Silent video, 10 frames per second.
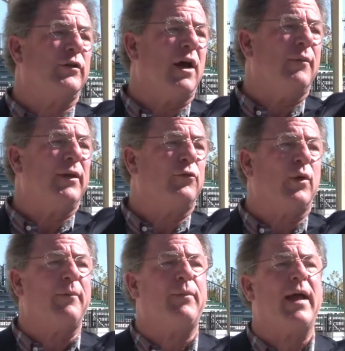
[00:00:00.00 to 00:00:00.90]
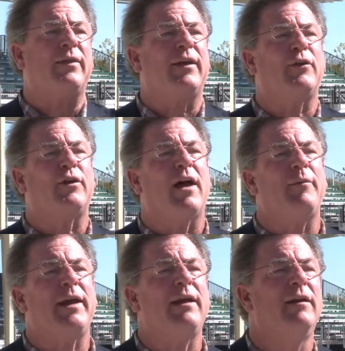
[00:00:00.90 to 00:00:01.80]
Tommy's right back there.
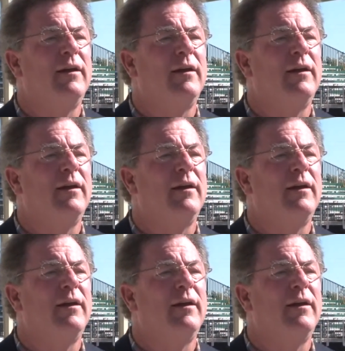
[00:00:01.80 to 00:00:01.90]
Tommy